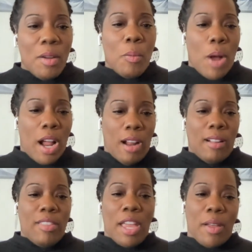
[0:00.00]

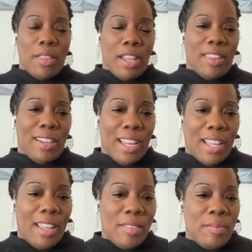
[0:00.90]
while they, on the other
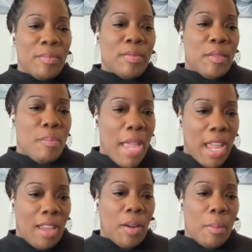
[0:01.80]
hand,
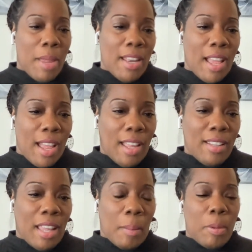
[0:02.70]
may or may
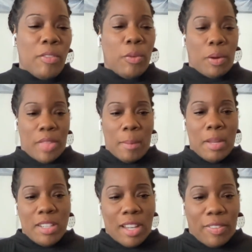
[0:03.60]
not like put forth that
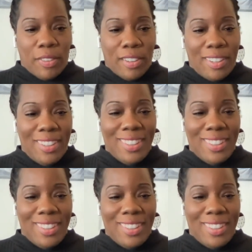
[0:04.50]
much effort.